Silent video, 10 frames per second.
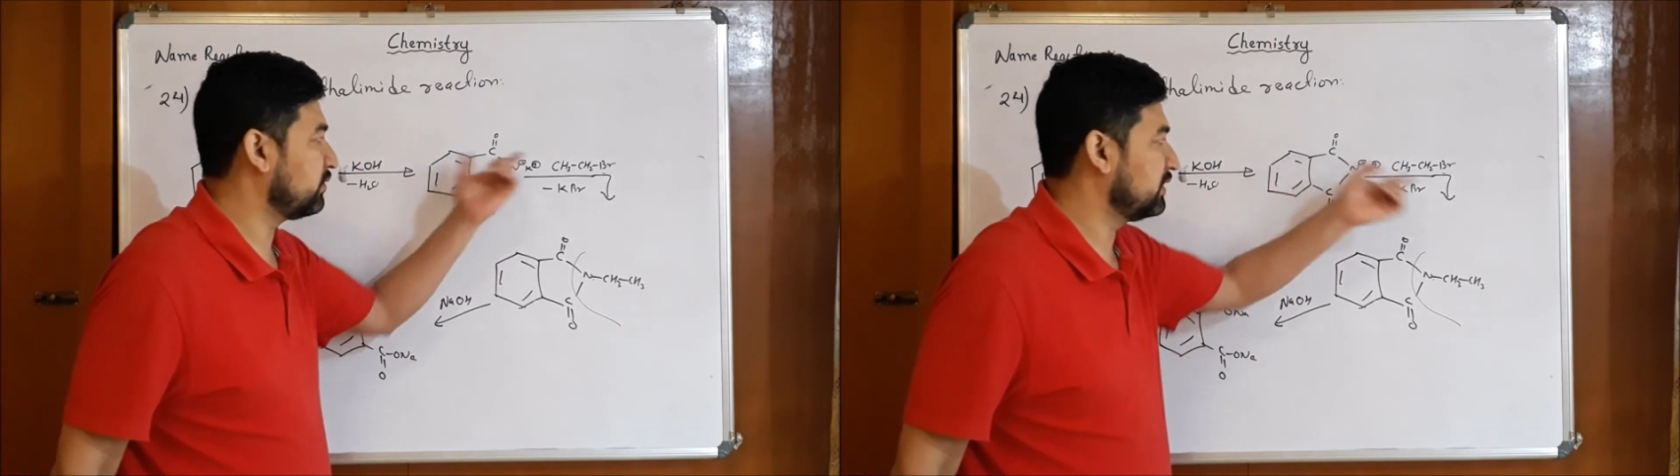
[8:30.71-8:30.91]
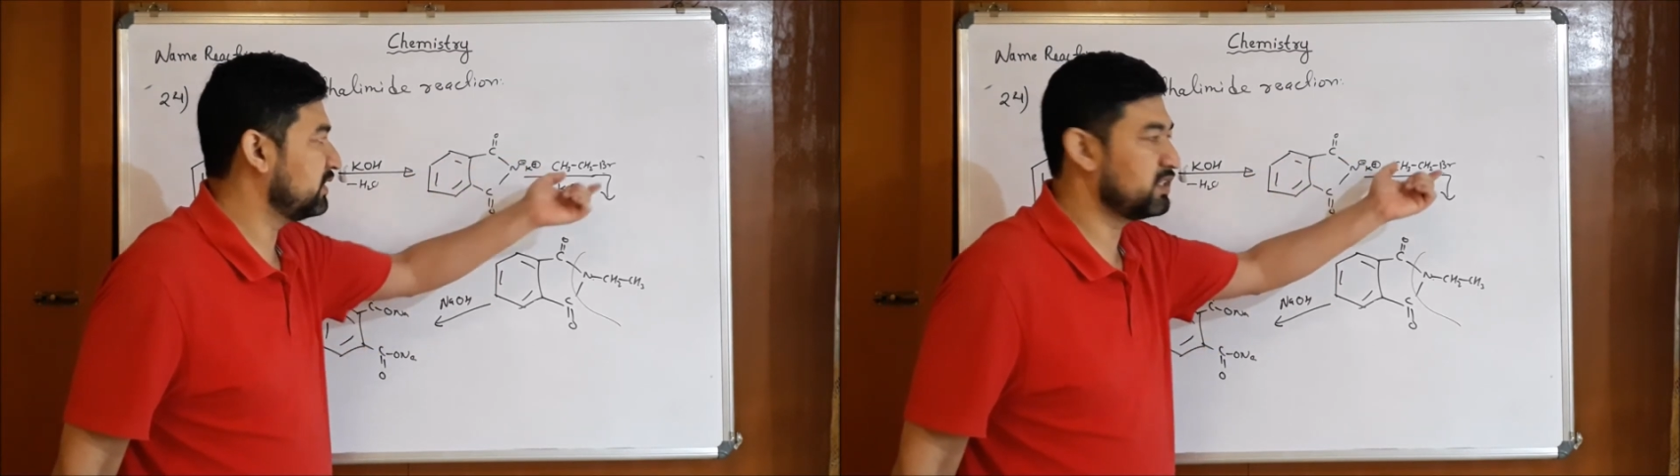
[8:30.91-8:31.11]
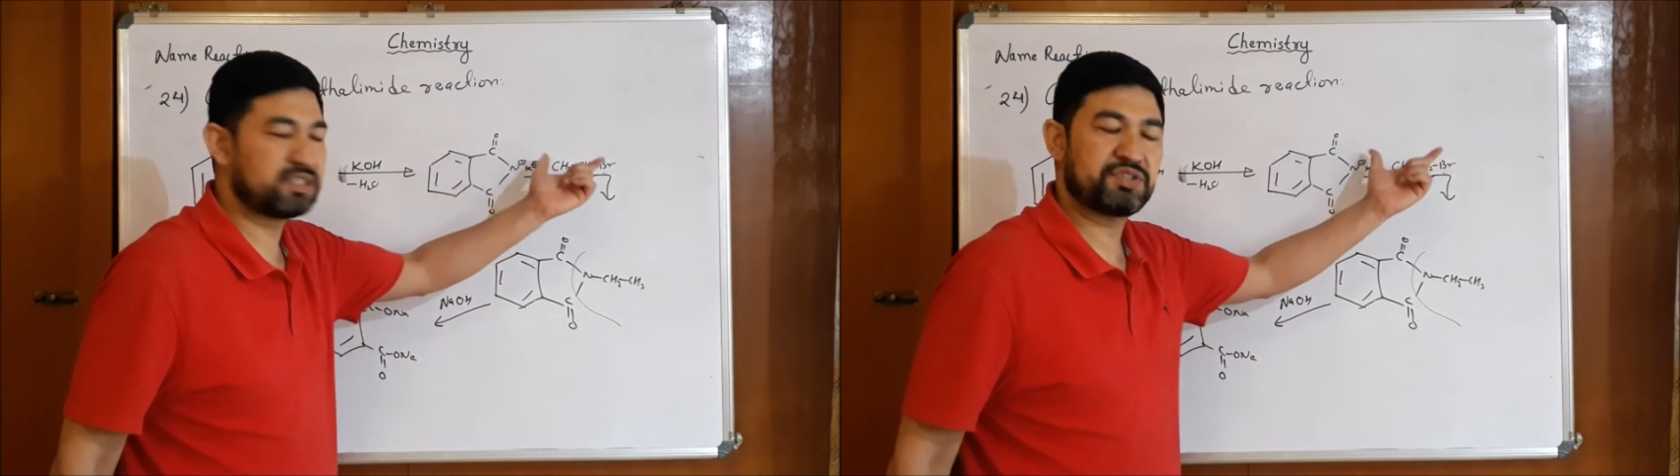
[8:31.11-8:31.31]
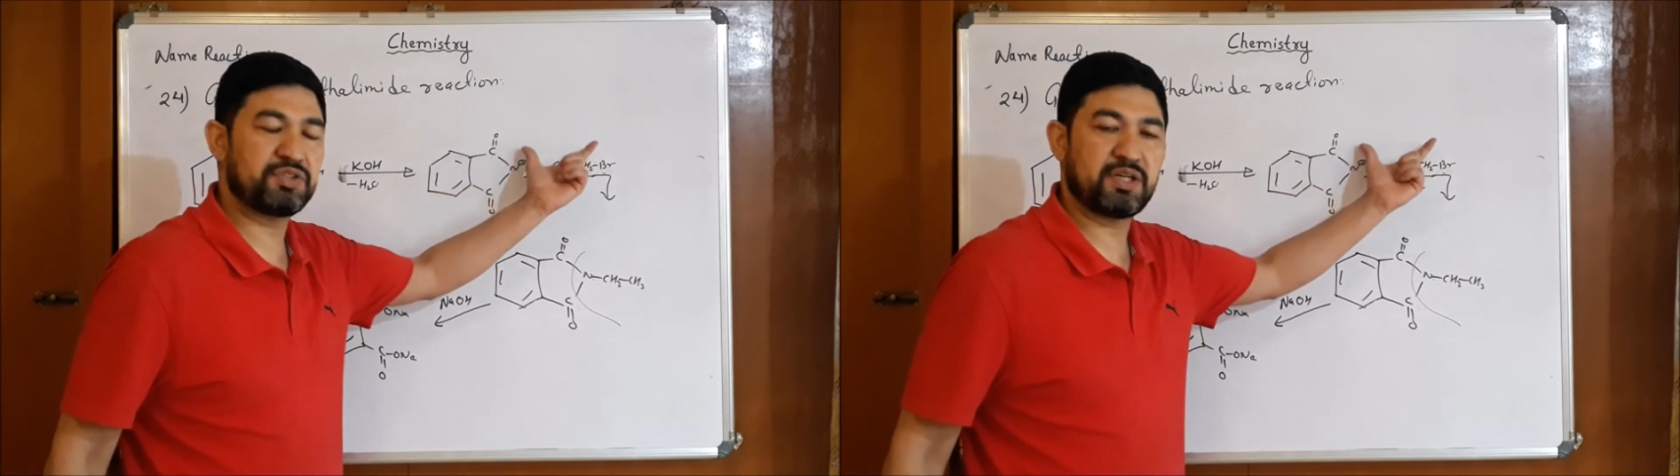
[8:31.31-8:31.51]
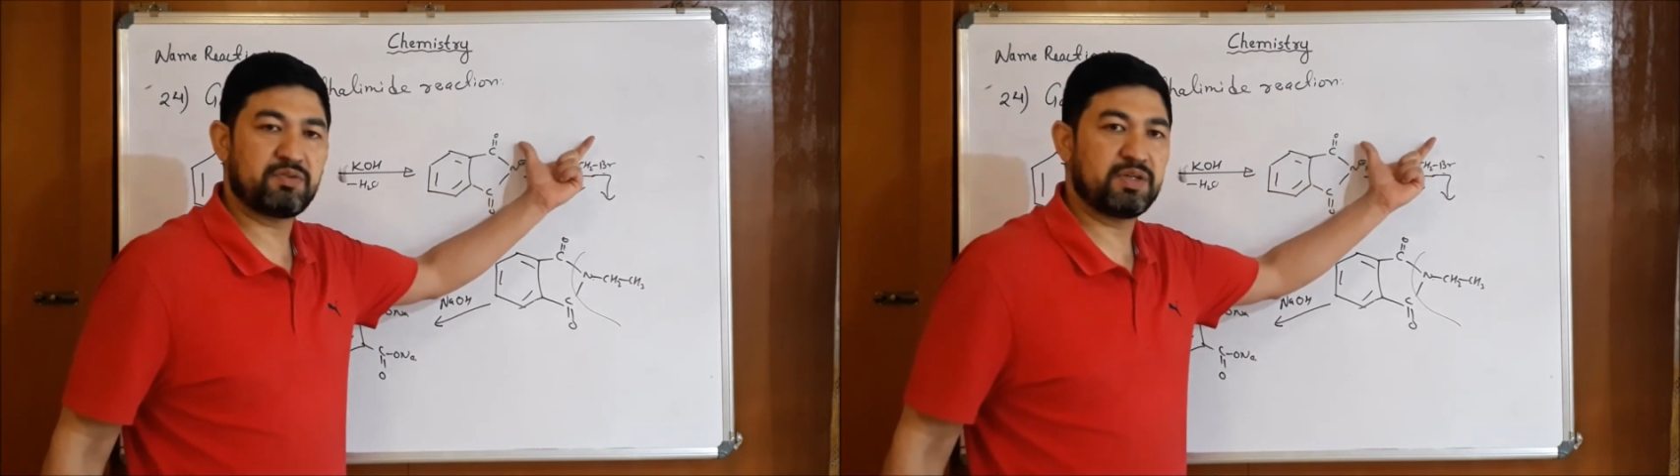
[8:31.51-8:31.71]
when this is
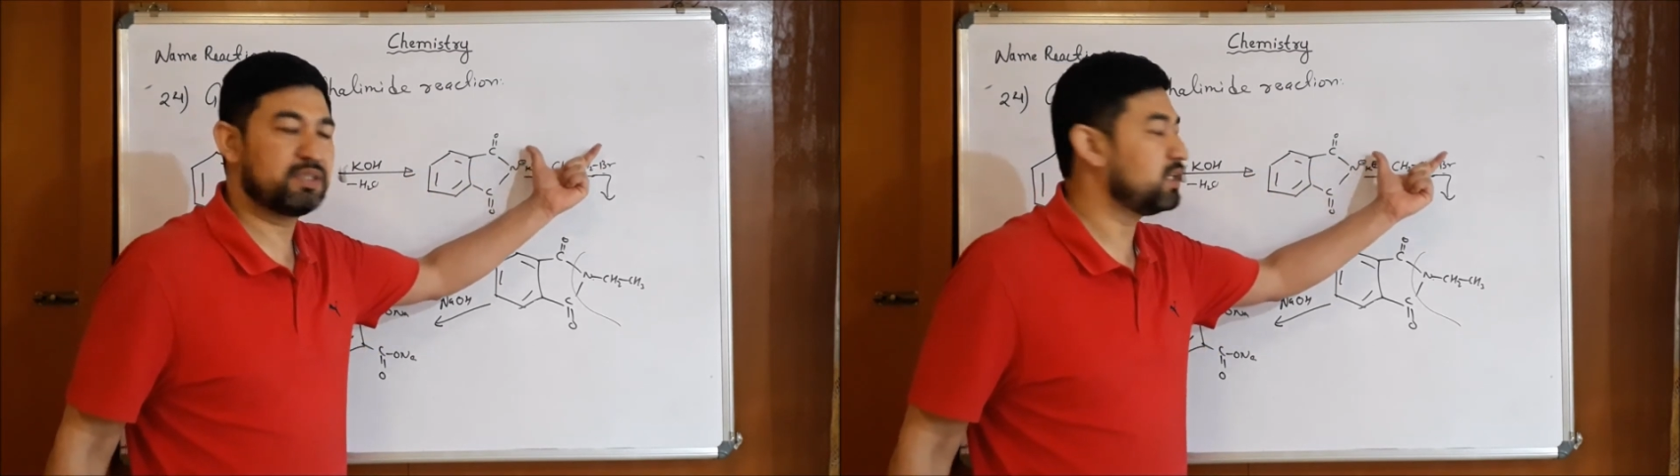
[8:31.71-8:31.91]
treated with